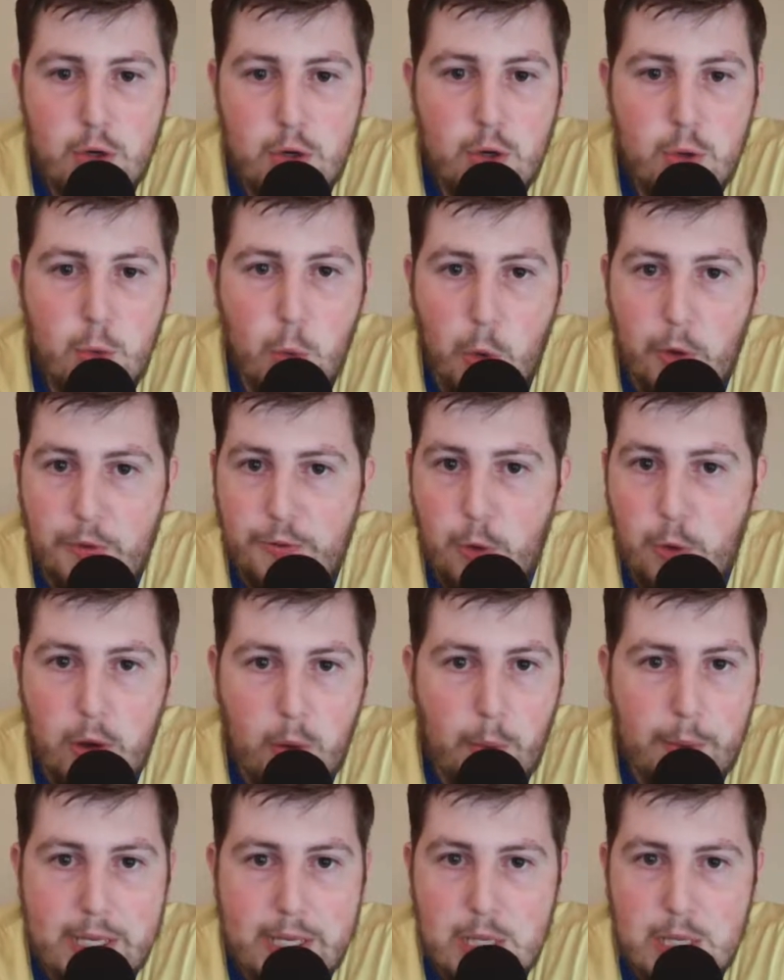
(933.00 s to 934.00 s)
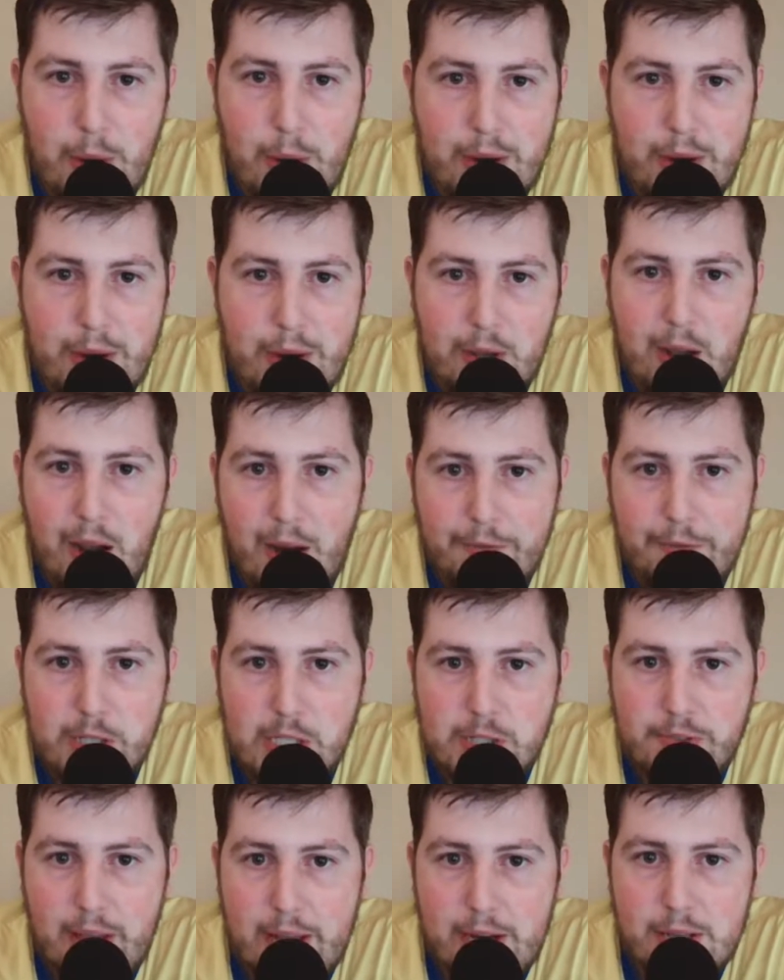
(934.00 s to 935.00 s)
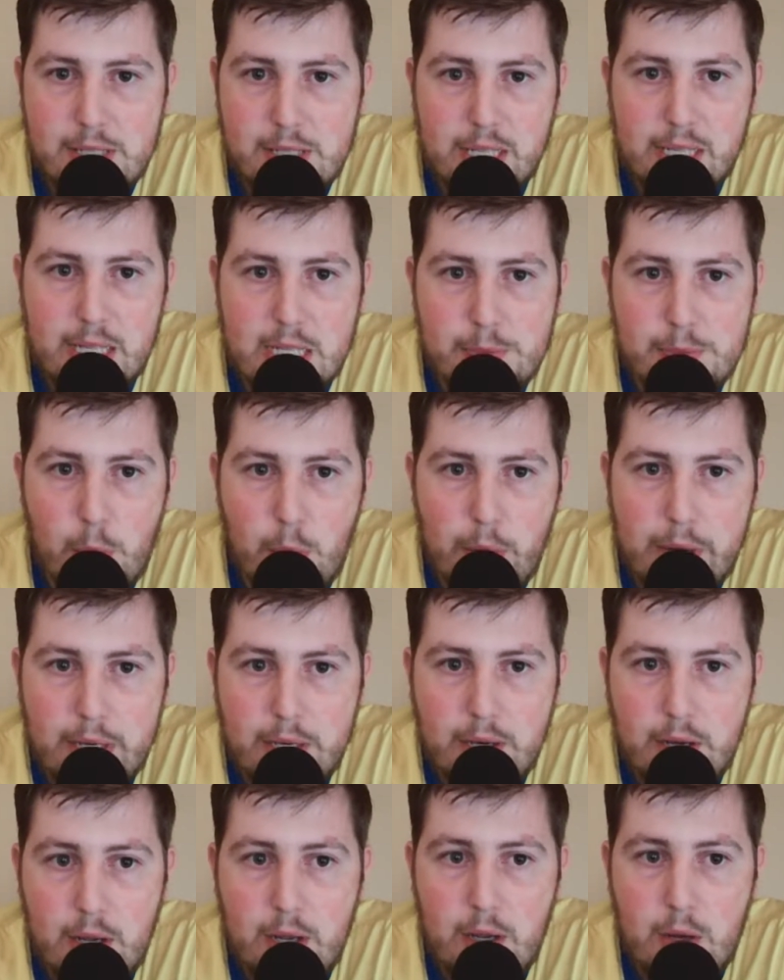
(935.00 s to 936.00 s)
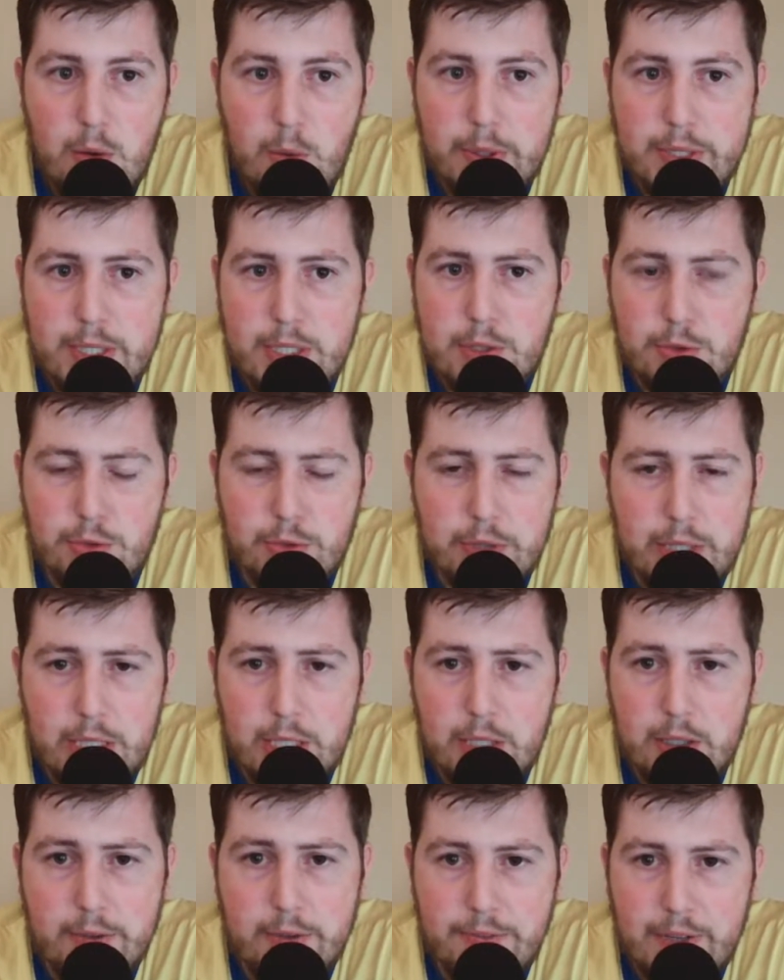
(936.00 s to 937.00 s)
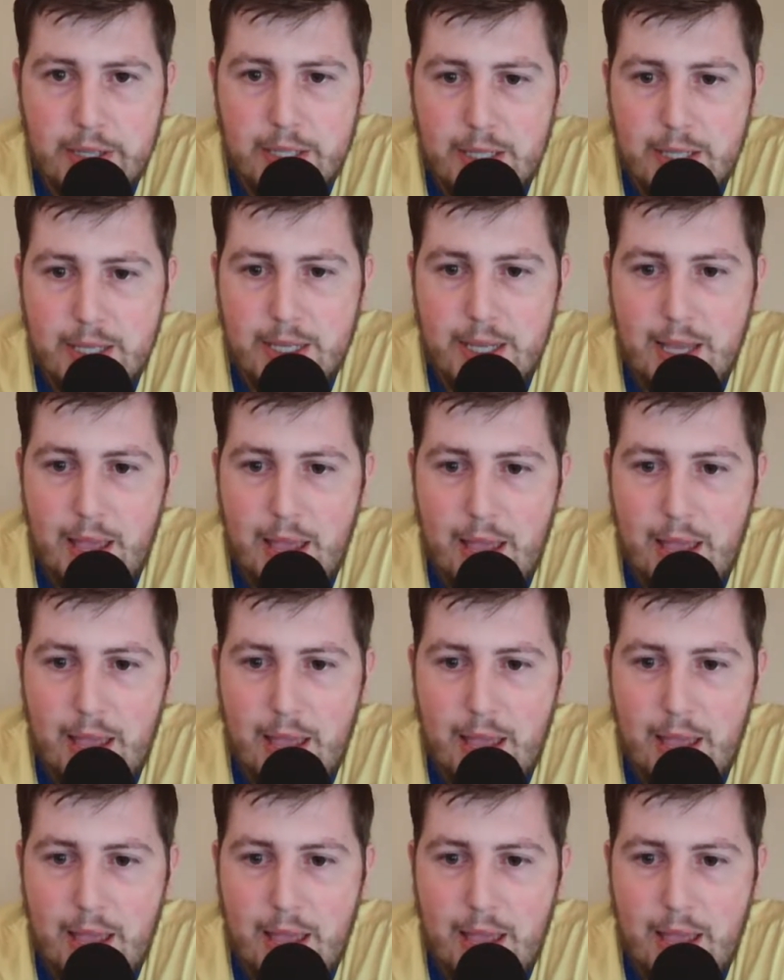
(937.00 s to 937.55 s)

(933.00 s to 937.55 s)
We're 4 wins away from the conference finals at this point, which is a really good feeling.